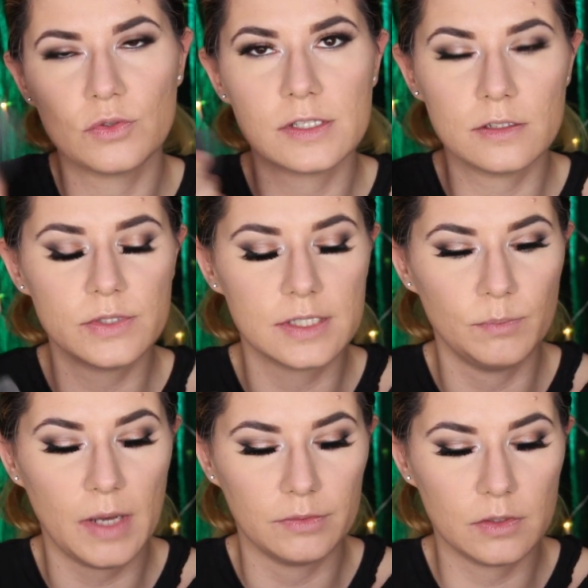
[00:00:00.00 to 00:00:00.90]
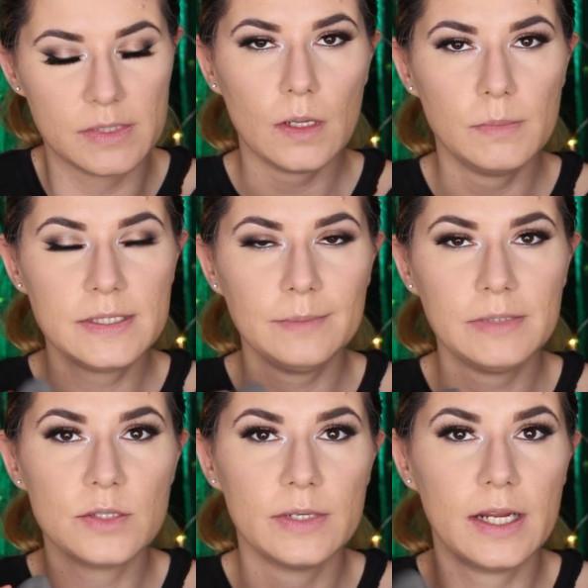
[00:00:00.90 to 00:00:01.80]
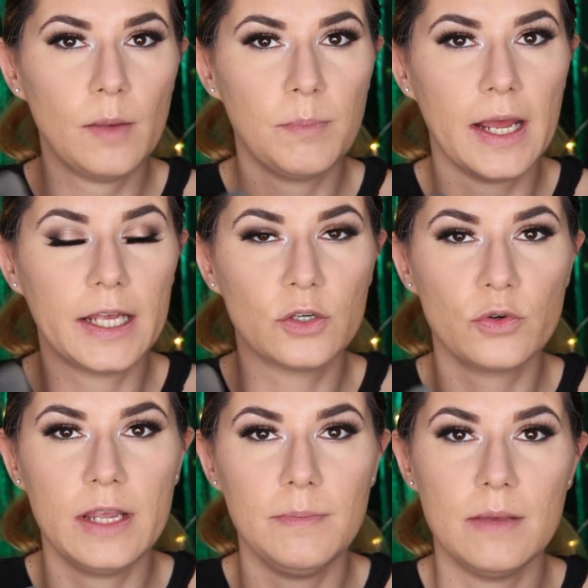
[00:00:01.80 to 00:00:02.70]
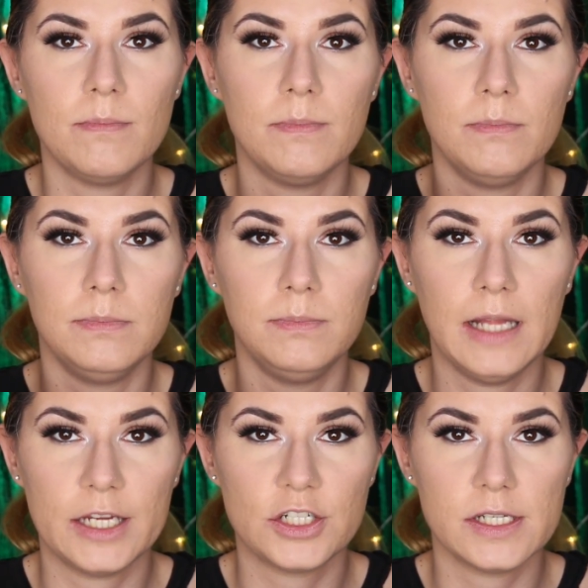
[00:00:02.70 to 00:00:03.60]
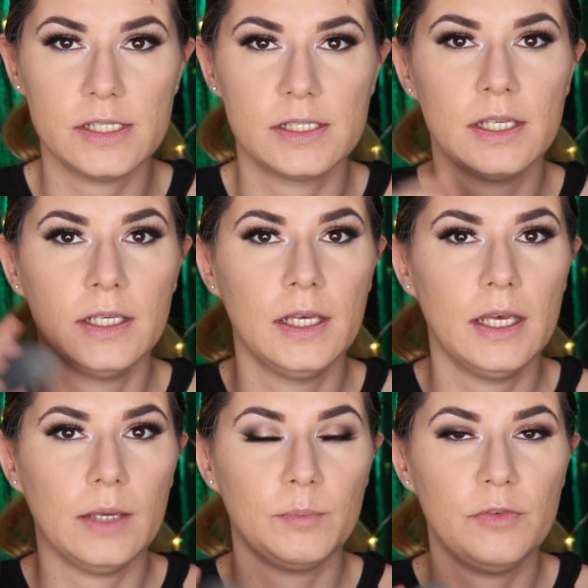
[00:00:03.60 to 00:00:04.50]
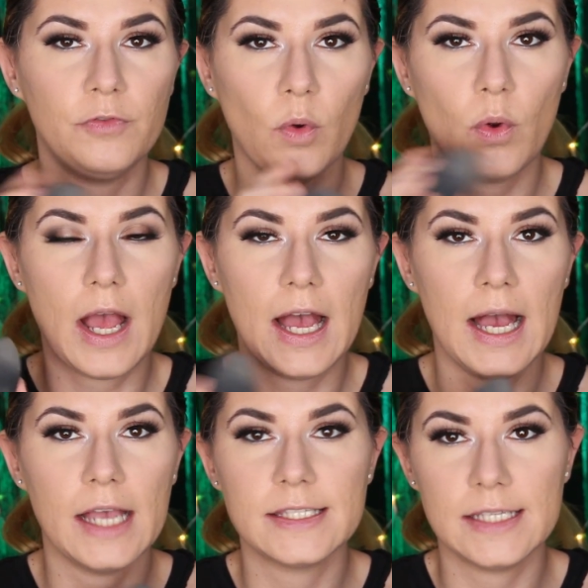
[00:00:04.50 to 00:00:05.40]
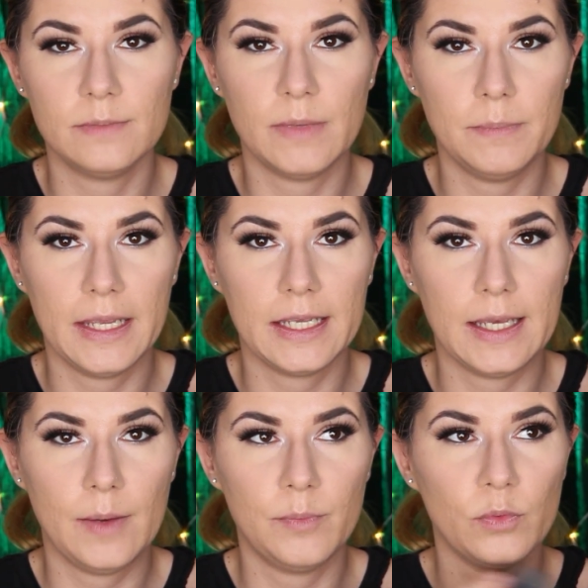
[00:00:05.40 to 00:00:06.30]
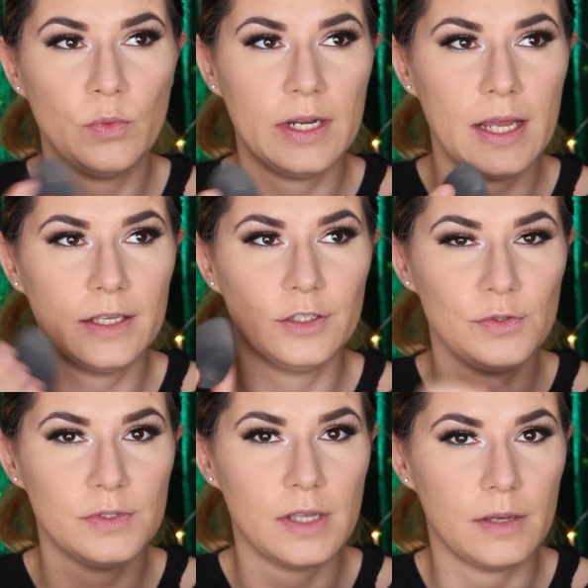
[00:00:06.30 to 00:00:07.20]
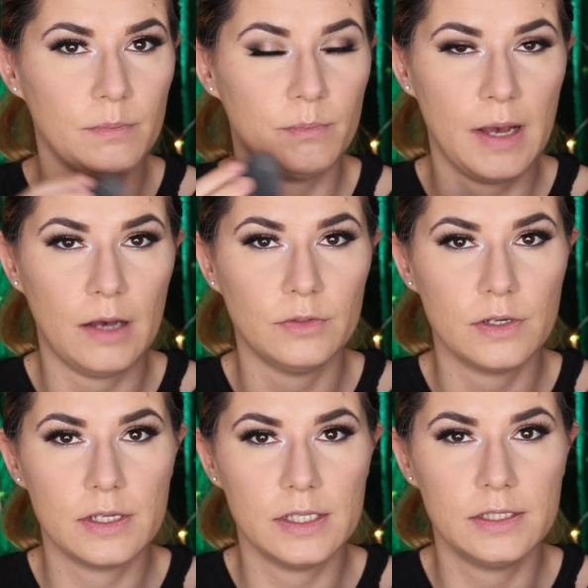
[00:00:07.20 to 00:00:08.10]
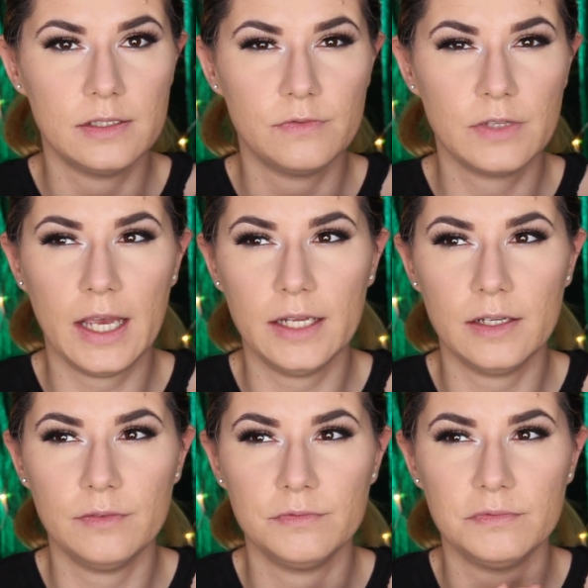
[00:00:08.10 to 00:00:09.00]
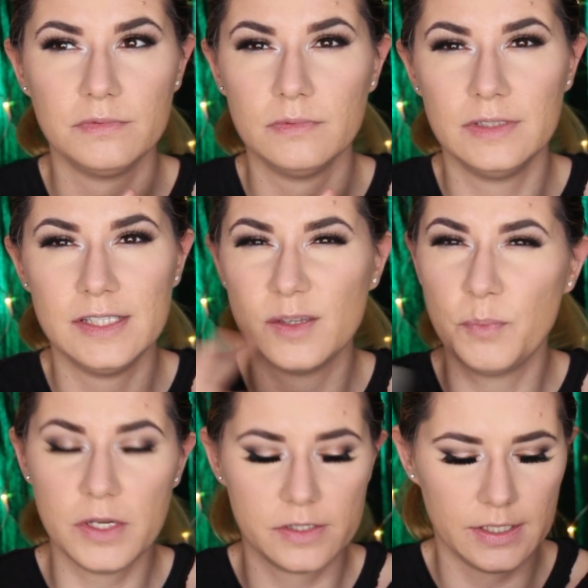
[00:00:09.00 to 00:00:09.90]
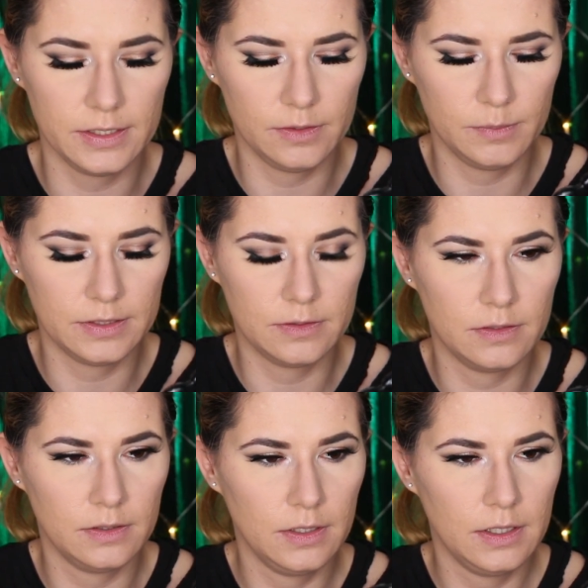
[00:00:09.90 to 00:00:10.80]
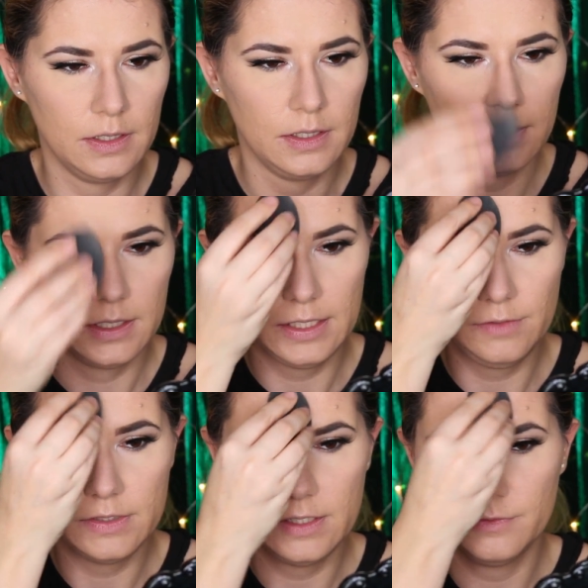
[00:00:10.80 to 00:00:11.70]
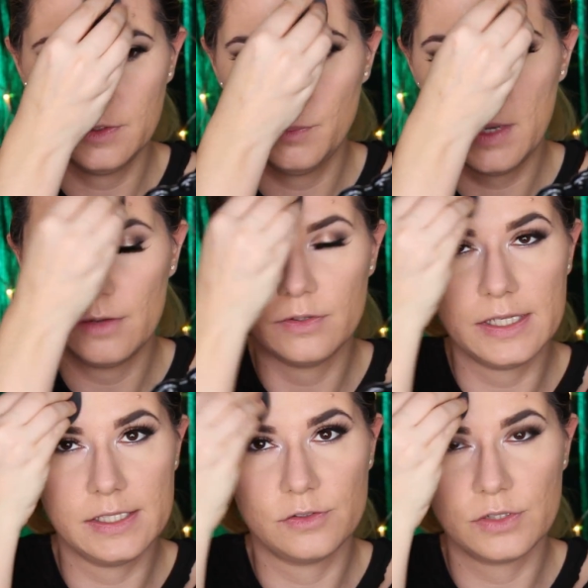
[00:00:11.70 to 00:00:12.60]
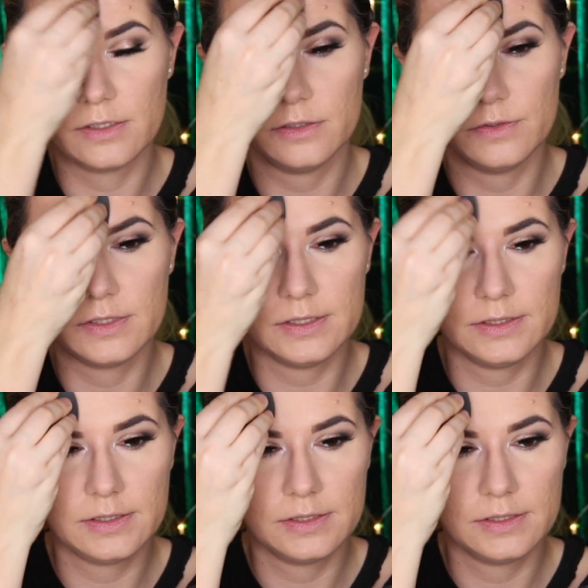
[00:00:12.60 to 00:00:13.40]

translucent powder. But sometimes when I apply creamy blushes before I set my makeup, when I use a powder, it kind of disappears a little bit, even if the powder is translucent